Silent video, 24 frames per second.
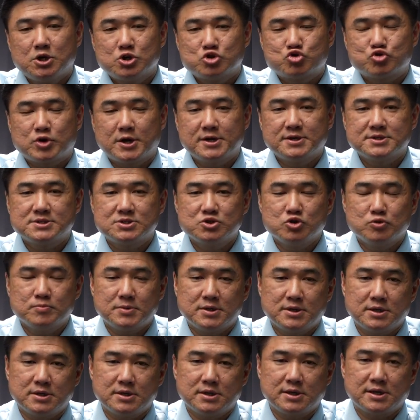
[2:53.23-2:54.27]
try to zoom
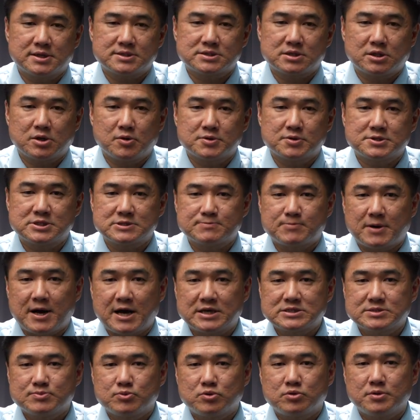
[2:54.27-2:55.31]
in as close as
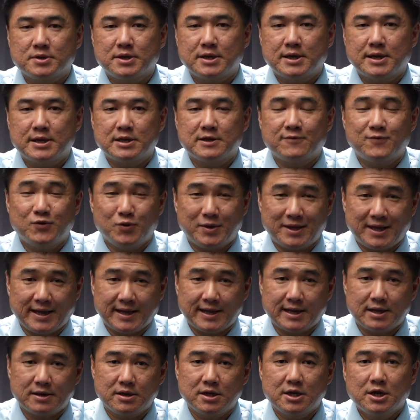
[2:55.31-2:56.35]
possible, and if you
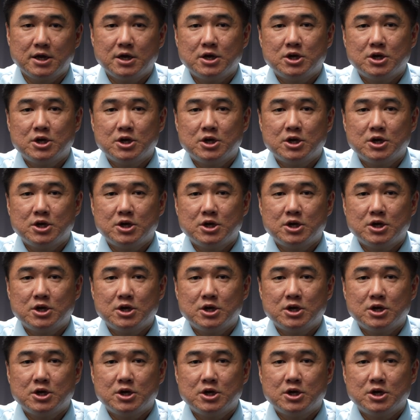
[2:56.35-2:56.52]
can,